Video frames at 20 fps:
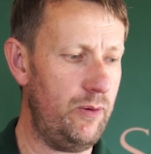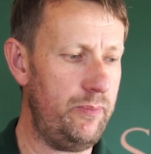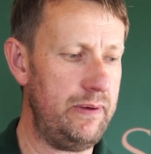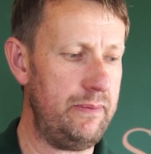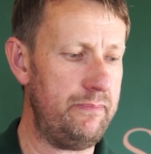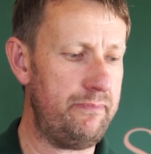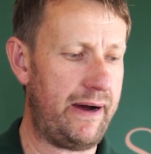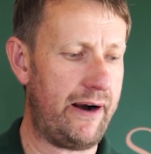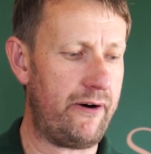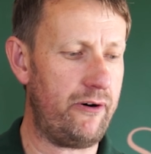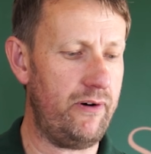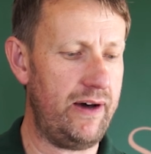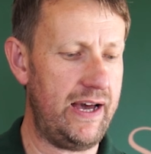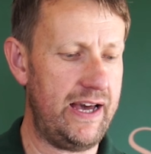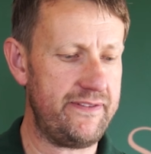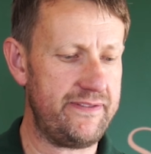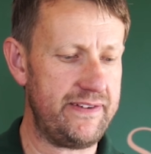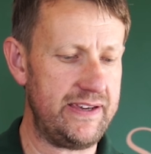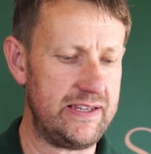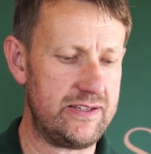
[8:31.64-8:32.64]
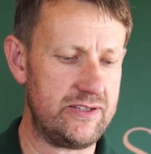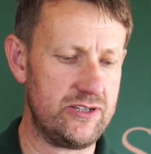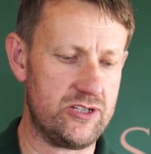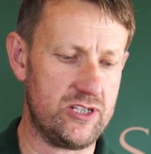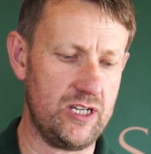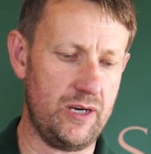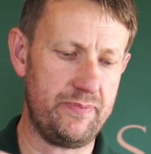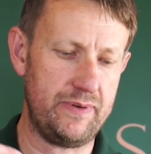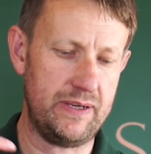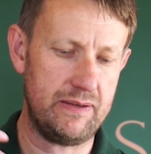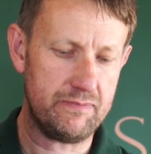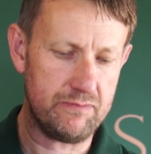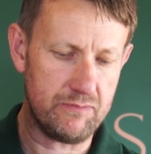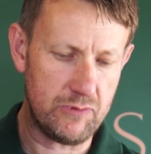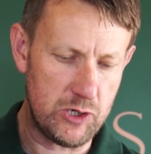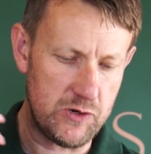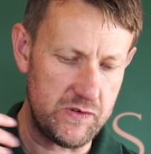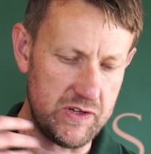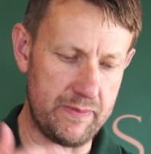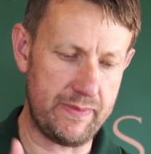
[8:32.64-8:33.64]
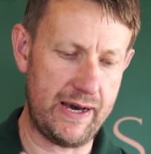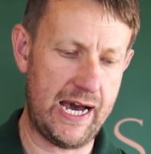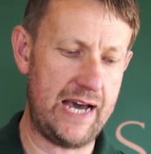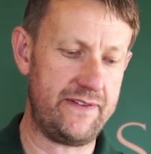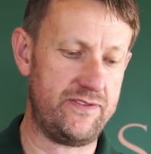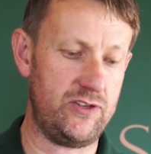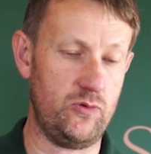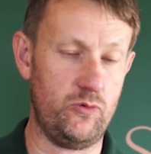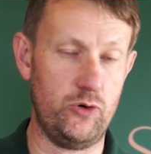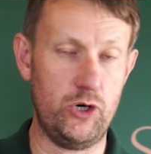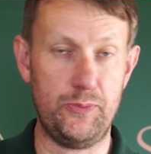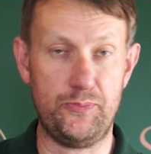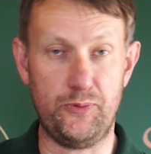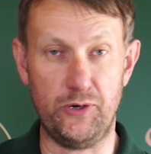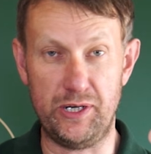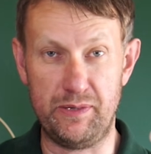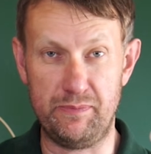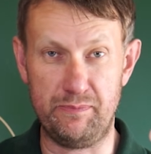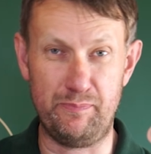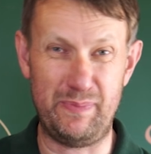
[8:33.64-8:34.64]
bit barrel heavy to stop it moving about if you were putting